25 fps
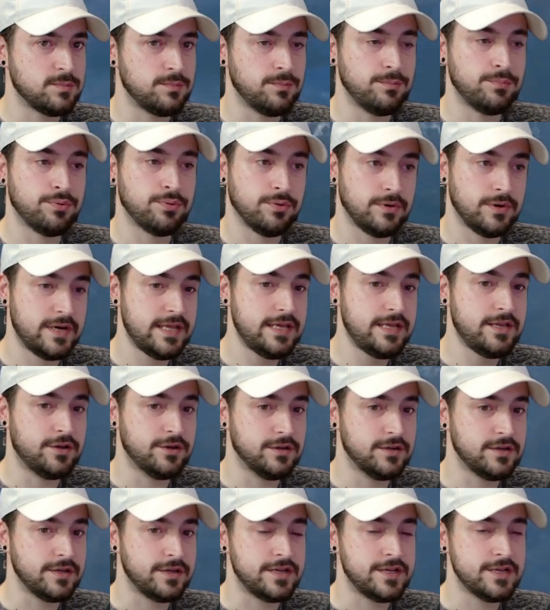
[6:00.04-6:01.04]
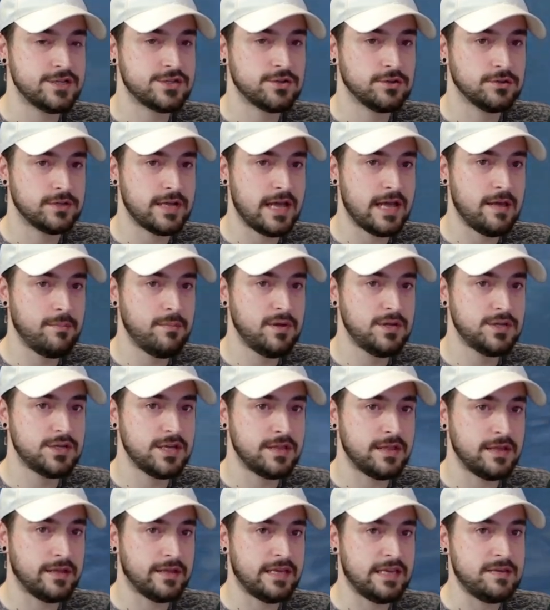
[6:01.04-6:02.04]
pretty good initial damage and
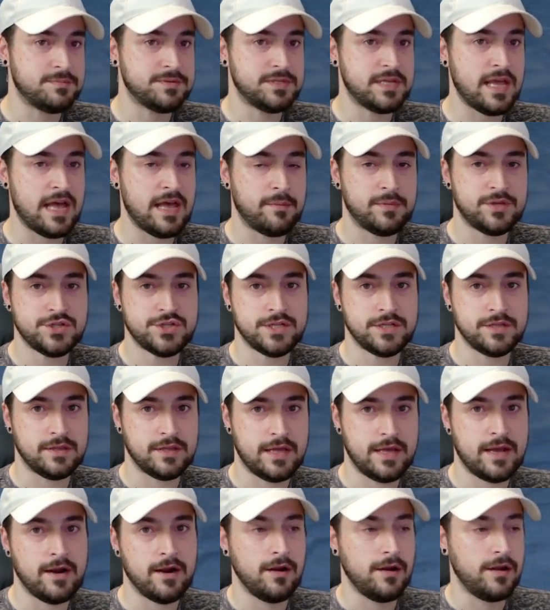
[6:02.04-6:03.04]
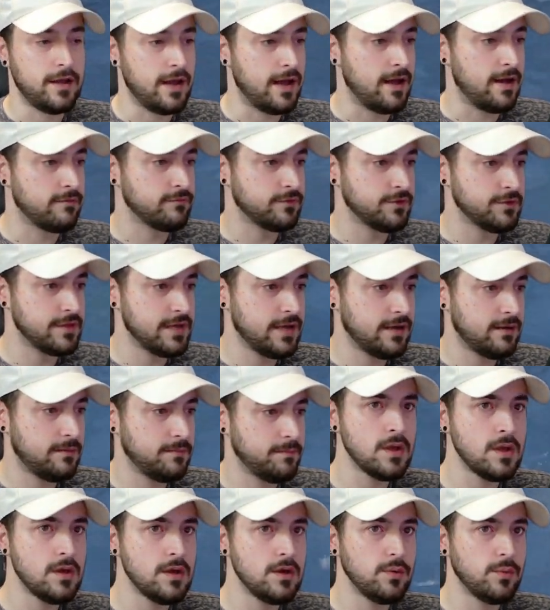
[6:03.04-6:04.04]
then keeps damaging the area after that.
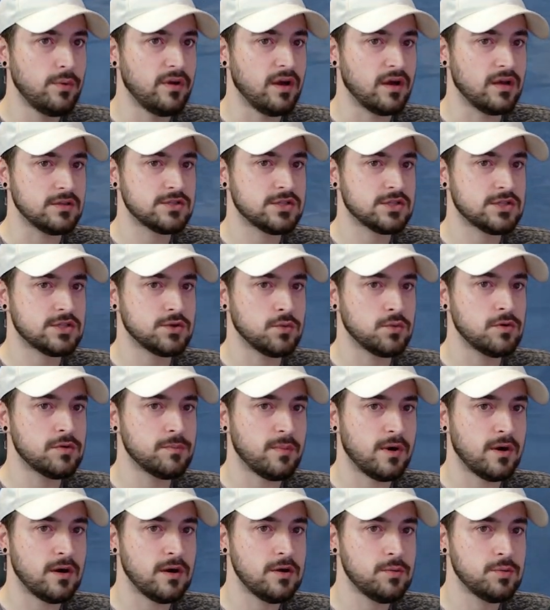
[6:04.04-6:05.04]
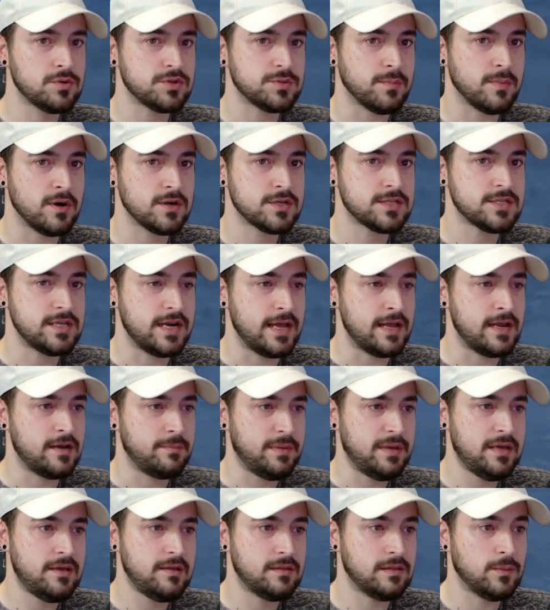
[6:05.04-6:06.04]
We got Sword Mark, which marks an
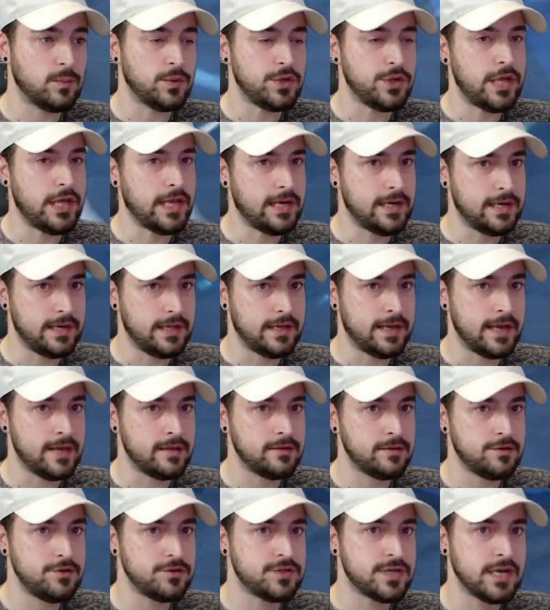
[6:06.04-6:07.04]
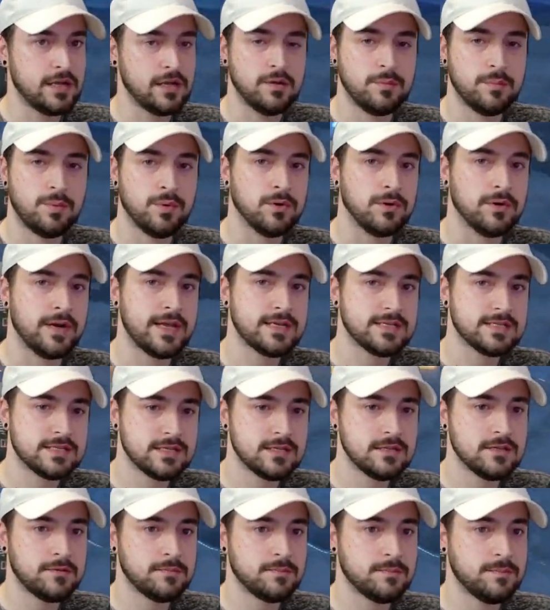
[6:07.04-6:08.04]
enemy, and then when you hit it again, you teleport next to
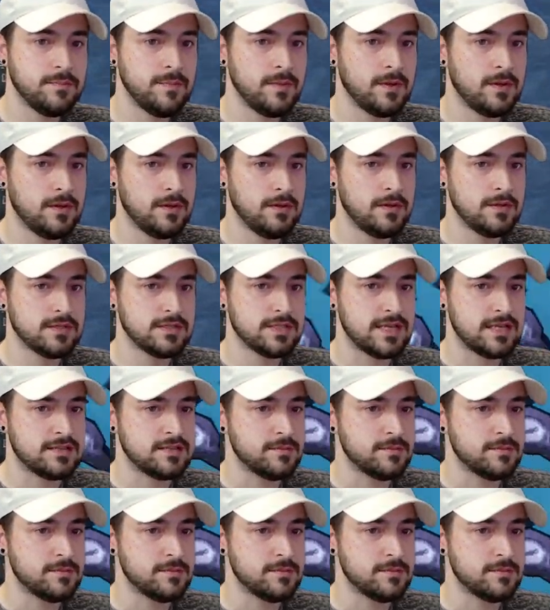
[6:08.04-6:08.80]
them, sends them